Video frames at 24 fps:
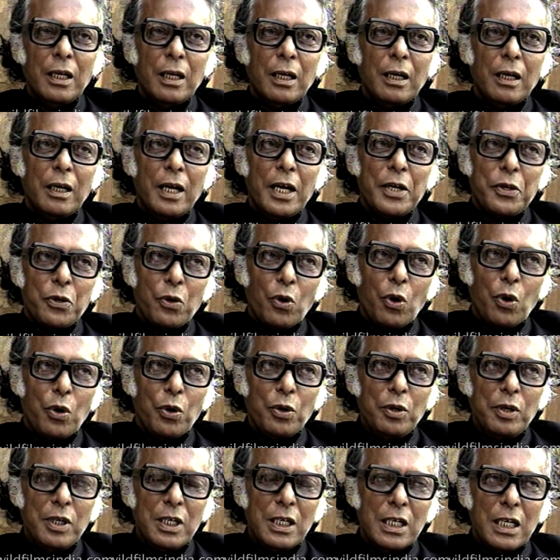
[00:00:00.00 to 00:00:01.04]
Later
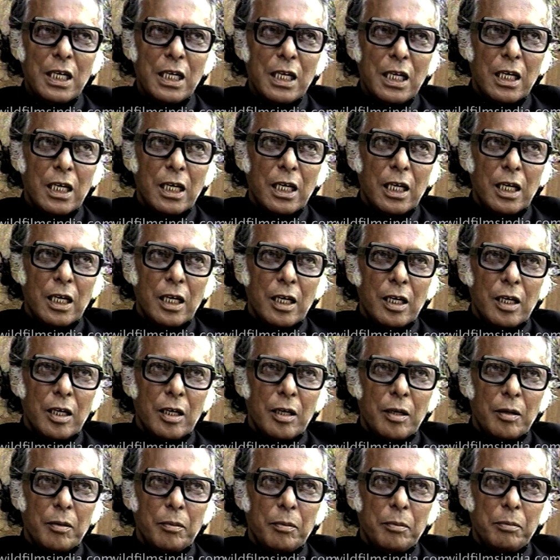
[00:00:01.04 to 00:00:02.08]
on,
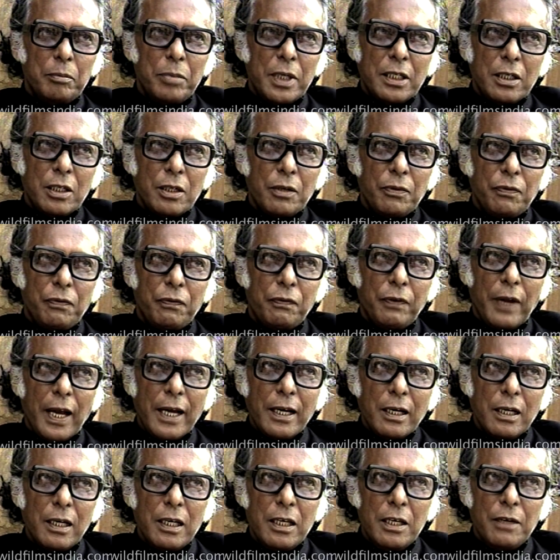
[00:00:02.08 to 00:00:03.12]
but
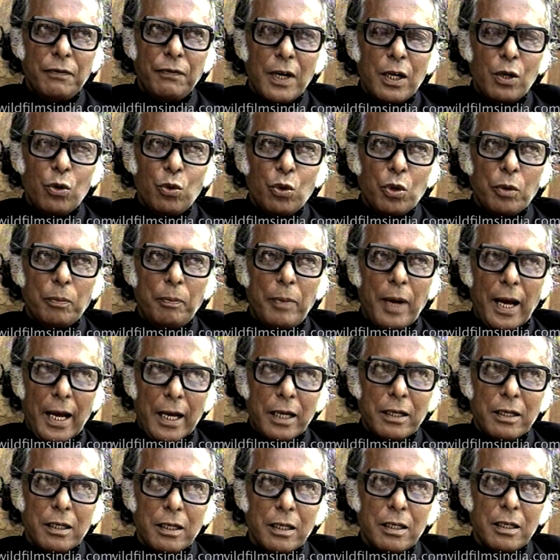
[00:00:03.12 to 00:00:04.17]
frankly, if I look
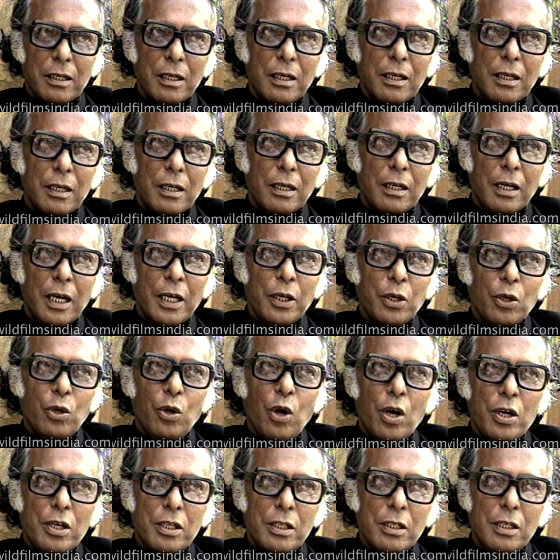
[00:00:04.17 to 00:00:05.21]
back, I
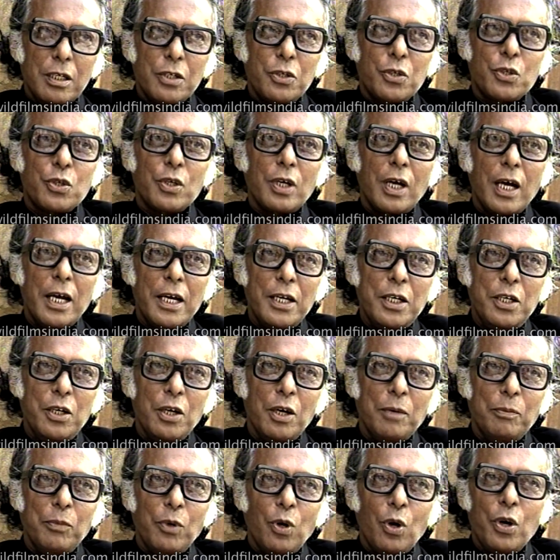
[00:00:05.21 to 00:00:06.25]
got this idea
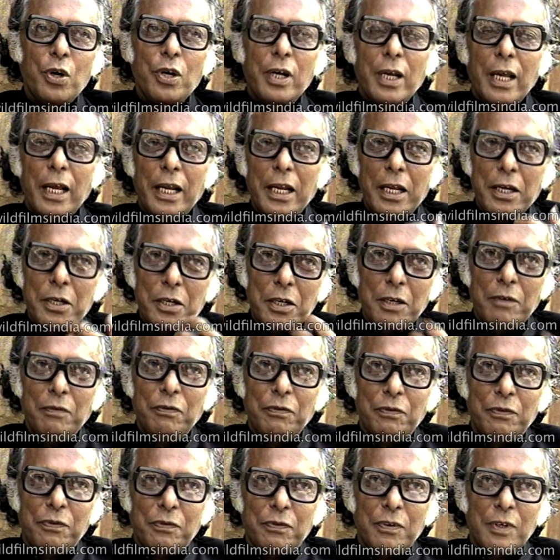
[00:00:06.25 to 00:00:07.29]
of non narrative
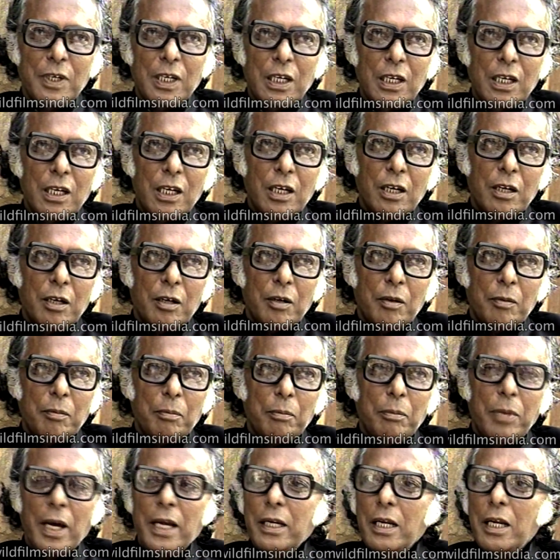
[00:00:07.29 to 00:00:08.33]

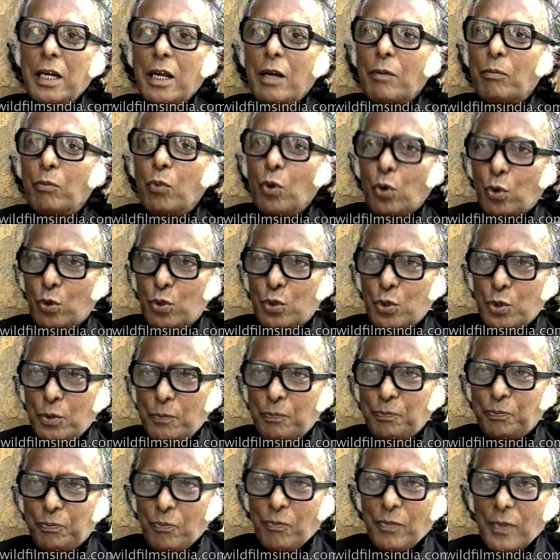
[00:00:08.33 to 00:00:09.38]
by reading books
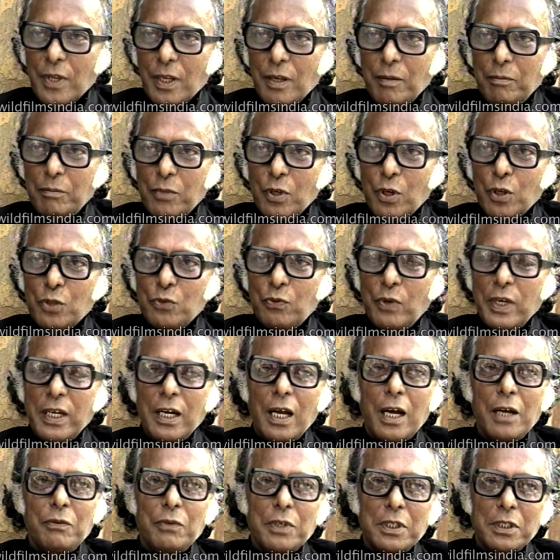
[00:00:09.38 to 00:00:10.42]
because when
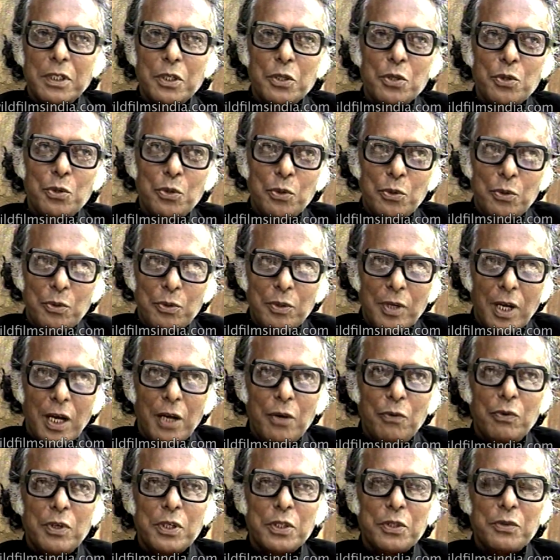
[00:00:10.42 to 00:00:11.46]
I was a student, I
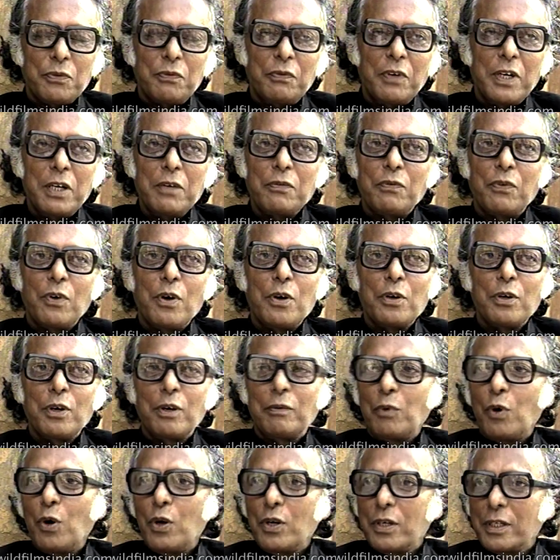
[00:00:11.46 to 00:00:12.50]
was very fond of
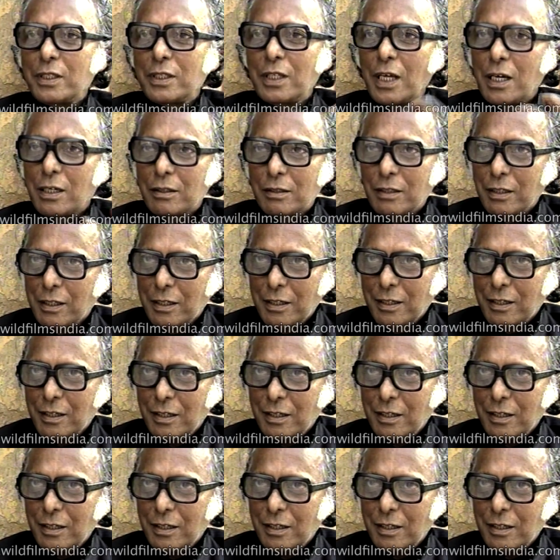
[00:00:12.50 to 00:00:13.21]
Aldous Huxley.